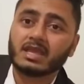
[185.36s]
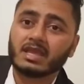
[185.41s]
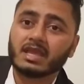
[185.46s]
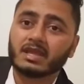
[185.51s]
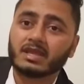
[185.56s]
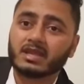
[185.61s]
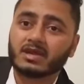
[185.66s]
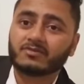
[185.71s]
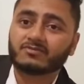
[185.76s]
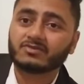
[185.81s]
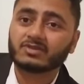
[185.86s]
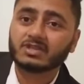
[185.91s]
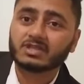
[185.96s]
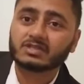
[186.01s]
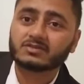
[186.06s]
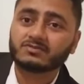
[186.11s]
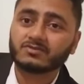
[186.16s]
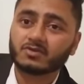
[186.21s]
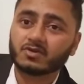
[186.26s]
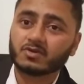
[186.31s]
and after
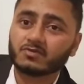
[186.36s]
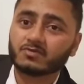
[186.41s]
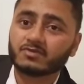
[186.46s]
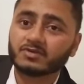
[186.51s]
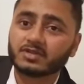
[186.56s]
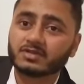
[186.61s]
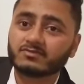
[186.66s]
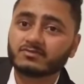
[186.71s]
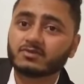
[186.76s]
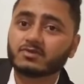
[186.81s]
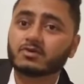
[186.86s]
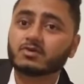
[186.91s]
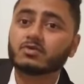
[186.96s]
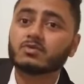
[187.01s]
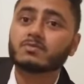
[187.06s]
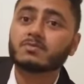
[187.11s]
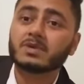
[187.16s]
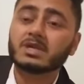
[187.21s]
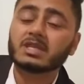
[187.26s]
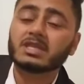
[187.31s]
this we go
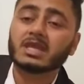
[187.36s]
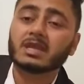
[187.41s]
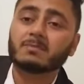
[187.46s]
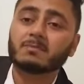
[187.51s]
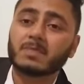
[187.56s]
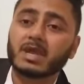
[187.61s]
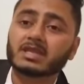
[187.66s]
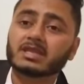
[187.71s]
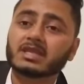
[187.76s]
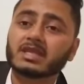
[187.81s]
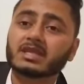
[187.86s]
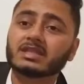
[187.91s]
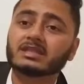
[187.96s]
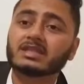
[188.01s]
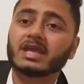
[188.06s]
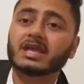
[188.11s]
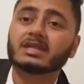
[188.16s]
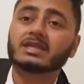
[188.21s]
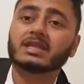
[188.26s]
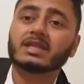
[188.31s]
to money and
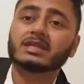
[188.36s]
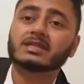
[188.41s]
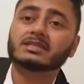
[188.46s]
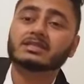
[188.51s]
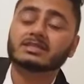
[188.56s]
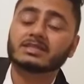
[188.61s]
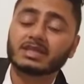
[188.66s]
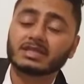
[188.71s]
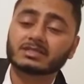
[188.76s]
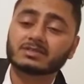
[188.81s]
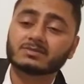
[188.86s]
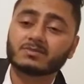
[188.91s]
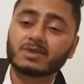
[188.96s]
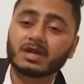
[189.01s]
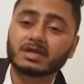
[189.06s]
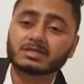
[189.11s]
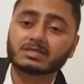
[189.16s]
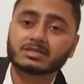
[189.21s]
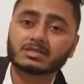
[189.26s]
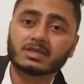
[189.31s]
banking that takes 6
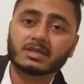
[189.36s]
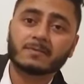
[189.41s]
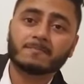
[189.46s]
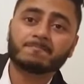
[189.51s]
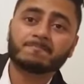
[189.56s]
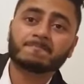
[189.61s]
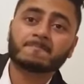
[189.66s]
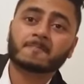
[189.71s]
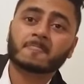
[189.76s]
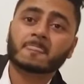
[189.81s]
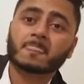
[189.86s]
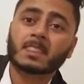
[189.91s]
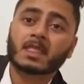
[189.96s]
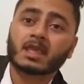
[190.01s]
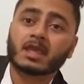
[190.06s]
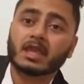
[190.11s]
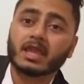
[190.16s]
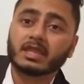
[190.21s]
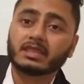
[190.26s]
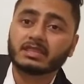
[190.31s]
marks,
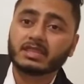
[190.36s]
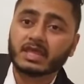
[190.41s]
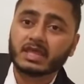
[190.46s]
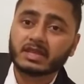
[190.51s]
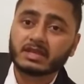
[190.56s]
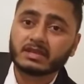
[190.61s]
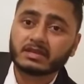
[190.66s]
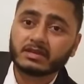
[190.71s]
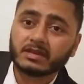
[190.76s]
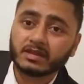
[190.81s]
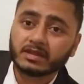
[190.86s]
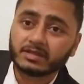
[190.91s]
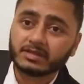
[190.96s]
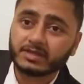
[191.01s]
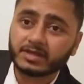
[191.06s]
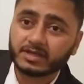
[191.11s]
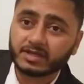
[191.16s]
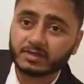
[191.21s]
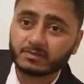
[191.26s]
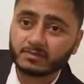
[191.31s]
and then
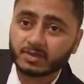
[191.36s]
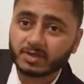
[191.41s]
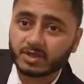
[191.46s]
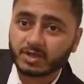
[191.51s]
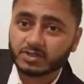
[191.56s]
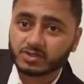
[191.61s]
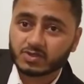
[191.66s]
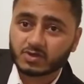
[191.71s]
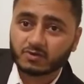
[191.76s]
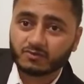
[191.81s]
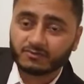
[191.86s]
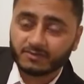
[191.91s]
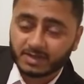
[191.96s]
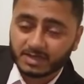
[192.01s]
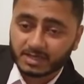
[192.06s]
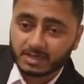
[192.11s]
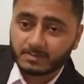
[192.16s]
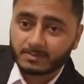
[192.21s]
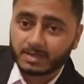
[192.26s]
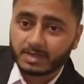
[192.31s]
determination of
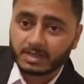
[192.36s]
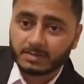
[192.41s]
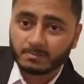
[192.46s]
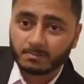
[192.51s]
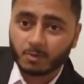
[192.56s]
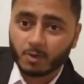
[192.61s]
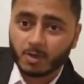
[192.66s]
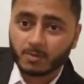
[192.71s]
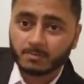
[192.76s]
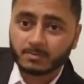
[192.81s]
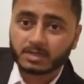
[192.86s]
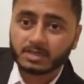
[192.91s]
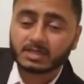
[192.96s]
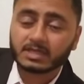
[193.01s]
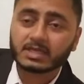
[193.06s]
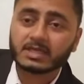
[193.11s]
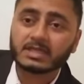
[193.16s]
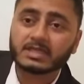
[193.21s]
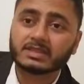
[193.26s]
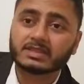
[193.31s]
income and
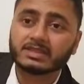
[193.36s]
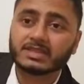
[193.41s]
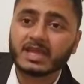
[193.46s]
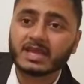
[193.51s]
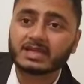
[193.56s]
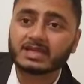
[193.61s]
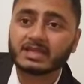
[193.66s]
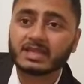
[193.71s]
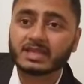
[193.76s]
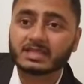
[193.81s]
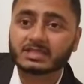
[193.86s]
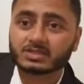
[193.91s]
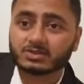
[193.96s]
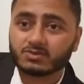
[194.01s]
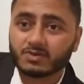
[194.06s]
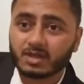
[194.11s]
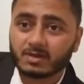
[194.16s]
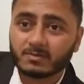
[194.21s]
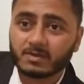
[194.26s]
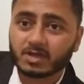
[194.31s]
employment that takes
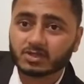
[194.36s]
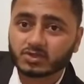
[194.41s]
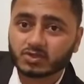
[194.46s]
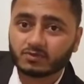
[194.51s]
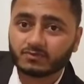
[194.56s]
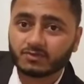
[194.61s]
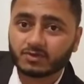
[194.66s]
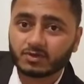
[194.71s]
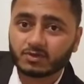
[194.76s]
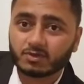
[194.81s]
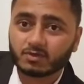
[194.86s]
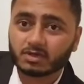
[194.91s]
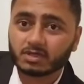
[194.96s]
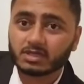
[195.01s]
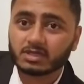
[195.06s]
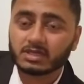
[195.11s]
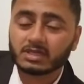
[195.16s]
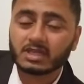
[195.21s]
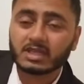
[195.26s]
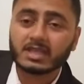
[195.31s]
12 marks of your
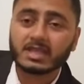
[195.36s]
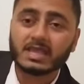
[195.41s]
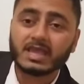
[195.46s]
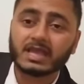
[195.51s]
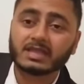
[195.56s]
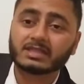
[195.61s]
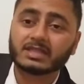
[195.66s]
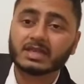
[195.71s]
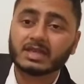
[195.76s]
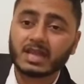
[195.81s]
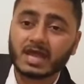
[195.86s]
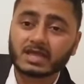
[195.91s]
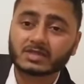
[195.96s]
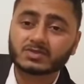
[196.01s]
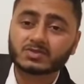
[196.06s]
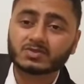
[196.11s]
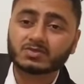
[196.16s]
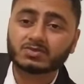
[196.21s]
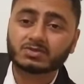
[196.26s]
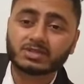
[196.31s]
total, and the
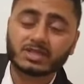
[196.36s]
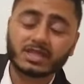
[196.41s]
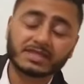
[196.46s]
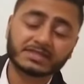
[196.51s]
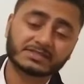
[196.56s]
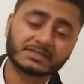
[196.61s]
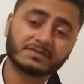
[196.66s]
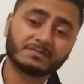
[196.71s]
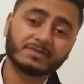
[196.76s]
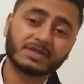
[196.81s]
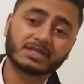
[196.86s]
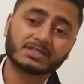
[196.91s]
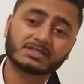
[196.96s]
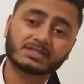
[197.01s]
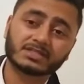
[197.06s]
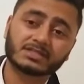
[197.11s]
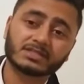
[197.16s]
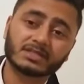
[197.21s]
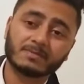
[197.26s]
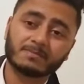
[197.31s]
last 2 things
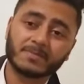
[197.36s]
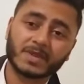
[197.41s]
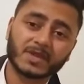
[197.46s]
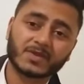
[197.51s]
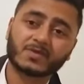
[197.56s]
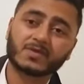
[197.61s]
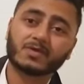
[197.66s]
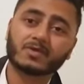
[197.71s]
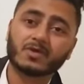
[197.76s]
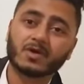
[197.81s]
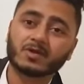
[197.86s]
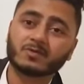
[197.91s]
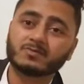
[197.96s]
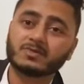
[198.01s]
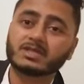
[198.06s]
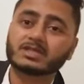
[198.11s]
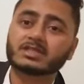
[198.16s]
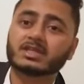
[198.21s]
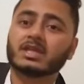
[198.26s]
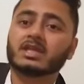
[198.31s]
remains in the
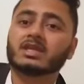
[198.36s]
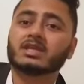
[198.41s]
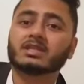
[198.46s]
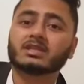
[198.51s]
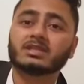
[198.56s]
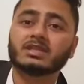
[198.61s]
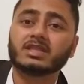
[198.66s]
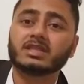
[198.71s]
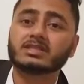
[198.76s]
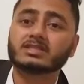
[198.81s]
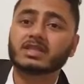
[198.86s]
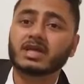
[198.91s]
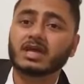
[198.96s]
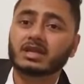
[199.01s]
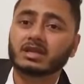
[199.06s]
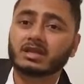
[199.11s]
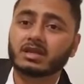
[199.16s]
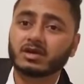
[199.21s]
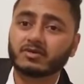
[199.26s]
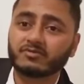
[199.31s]
macroeconomics. These
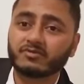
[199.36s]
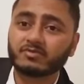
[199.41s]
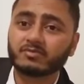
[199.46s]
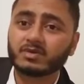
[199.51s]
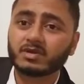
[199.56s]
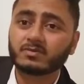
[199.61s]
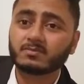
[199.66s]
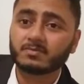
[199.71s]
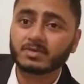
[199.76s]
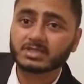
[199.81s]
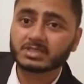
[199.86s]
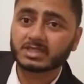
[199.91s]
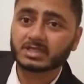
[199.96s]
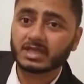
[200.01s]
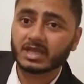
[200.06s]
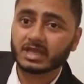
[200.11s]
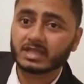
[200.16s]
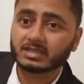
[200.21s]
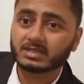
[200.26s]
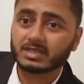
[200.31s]
are government
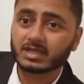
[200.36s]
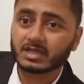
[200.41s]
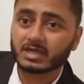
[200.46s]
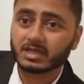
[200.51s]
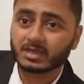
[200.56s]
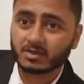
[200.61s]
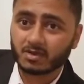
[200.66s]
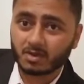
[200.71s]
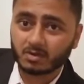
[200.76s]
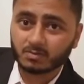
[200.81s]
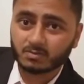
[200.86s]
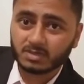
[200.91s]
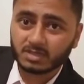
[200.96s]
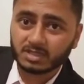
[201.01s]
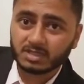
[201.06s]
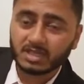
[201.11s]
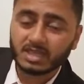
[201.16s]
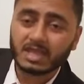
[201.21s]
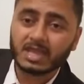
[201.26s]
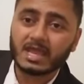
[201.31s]
budget and the
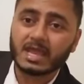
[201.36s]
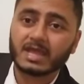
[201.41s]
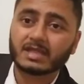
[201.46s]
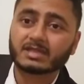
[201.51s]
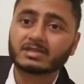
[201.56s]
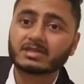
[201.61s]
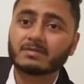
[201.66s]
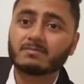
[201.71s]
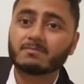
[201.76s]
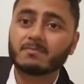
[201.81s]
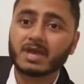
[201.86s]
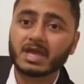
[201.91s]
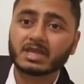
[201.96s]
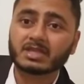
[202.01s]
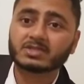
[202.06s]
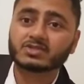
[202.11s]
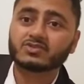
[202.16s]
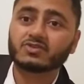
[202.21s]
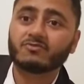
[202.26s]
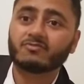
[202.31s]
economy, and the
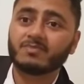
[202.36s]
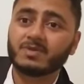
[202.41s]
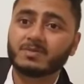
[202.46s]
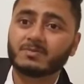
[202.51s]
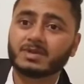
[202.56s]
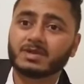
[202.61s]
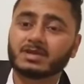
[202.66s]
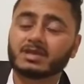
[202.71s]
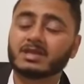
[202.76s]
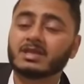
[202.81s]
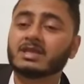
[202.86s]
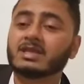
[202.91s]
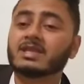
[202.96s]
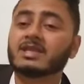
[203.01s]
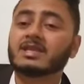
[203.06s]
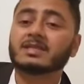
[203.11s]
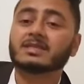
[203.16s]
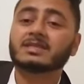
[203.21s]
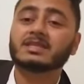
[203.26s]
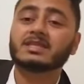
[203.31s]
balance of payment.
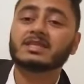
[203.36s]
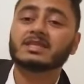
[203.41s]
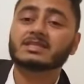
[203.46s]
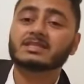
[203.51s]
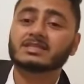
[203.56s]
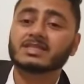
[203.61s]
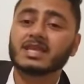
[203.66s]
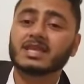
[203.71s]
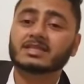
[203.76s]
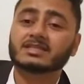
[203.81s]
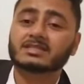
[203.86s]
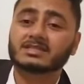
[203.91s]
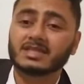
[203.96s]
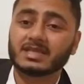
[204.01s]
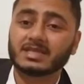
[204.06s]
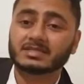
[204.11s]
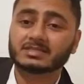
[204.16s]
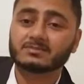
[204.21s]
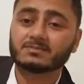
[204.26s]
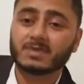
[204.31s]
These take
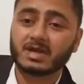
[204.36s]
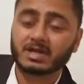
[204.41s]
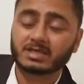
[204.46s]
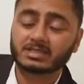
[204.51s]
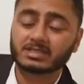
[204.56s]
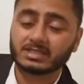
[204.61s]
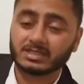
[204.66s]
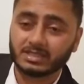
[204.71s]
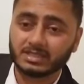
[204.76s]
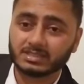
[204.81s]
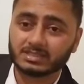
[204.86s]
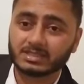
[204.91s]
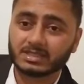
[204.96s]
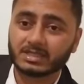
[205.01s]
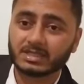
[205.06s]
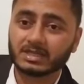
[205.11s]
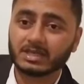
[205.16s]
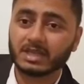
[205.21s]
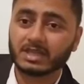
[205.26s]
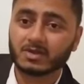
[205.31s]
6 marks each,
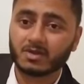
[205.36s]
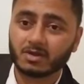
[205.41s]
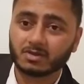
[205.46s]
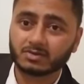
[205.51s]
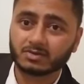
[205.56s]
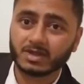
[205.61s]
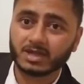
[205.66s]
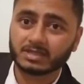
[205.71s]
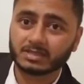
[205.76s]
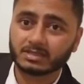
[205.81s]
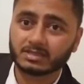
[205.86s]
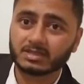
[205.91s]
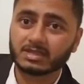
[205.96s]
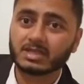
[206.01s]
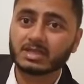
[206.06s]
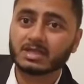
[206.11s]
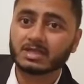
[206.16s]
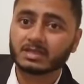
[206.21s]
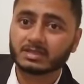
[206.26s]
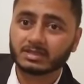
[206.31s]
like altogether.
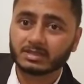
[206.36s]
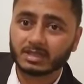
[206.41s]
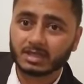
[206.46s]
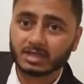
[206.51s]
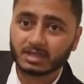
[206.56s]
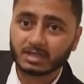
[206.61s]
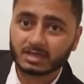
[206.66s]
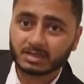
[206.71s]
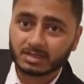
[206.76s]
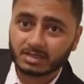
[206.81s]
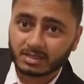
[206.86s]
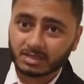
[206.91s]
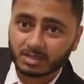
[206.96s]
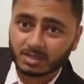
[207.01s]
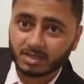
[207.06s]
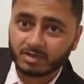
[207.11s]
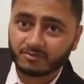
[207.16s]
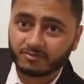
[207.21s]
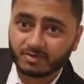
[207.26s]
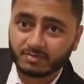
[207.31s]
The
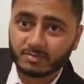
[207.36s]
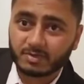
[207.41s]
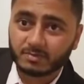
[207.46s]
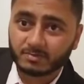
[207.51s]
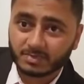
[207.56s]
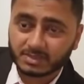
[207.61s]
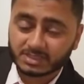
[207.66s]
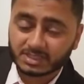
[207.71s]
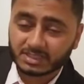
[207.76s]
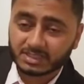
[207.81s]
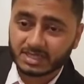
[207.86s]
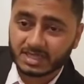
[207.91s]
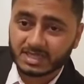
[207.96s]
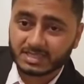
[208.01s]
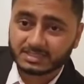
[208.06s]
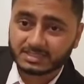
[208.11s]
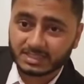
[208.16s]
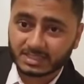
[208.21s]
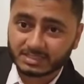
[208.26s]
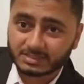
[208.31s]
government budget
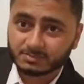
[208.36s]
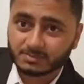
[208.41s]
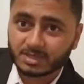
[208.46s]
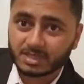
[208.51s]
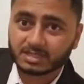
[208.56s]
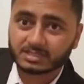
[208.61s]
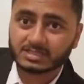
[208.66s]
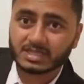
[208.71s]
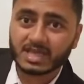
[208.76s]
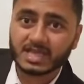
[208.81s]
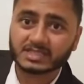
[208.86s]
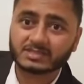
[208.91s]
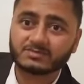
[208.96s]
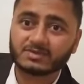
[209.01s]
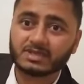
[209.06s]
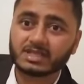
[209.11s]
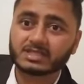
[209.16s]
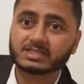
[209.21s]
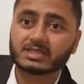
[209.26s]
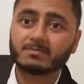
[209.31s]
takes 6 marks as
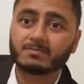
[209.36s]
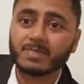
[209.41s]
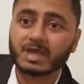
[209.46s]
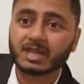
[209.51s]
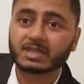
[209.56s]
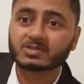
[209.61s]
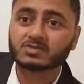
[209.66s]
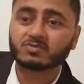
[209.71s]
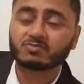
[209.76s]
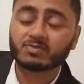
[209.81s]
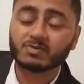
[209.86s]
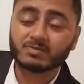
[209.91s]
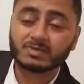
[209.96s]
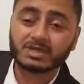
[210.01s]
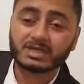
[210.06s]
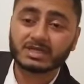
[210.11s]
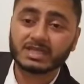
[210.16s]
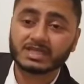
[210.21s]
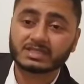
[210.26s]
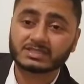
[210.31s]
well as the balance of
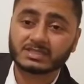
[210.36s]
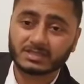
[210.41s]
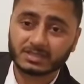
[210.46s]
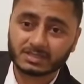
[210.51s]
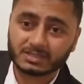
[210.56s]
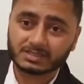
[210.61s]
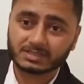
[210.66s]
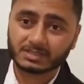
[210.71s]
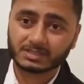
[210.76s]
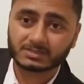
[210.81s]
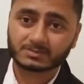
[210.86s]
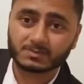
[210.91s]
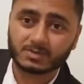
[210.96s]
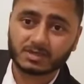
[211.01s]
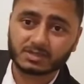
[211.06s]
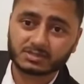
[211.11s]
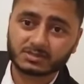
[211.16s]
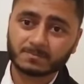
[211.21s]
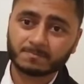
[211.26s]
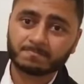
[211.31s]
payment takes another 6
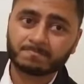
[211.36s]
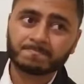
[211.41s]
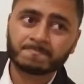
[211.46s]
marks.